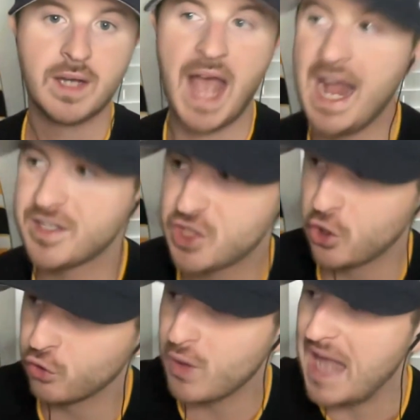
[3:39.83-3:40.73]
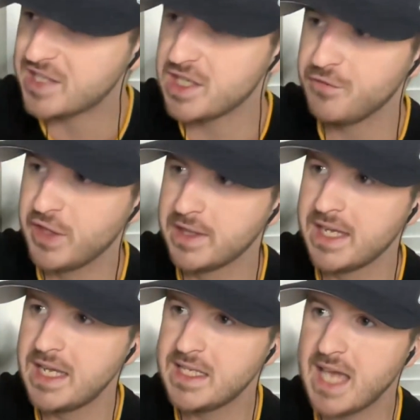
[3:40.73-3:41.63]
as the rest of the
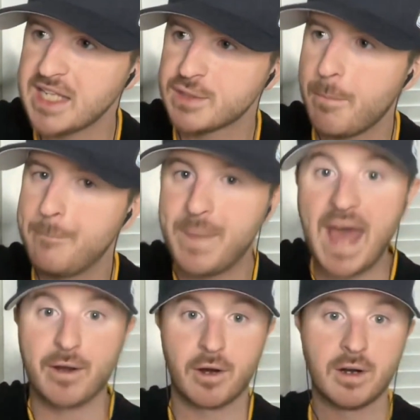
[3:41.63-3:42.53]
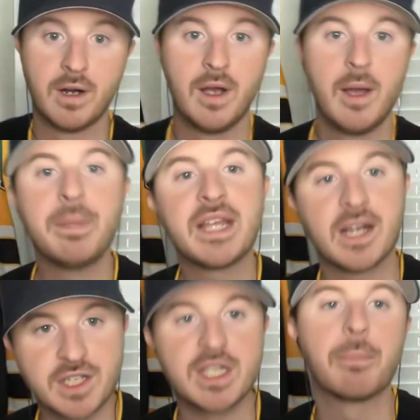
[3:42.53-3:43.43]
league gets better
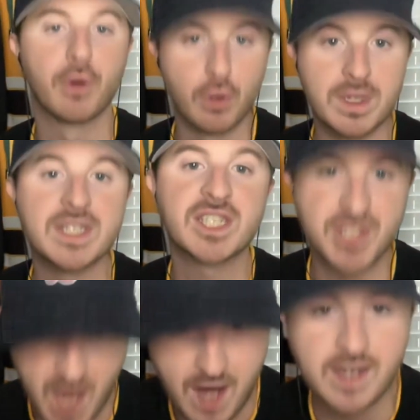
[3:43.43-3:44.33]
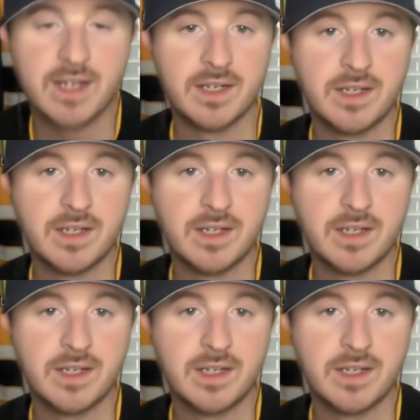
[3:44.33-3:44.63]
because the Bruins suck.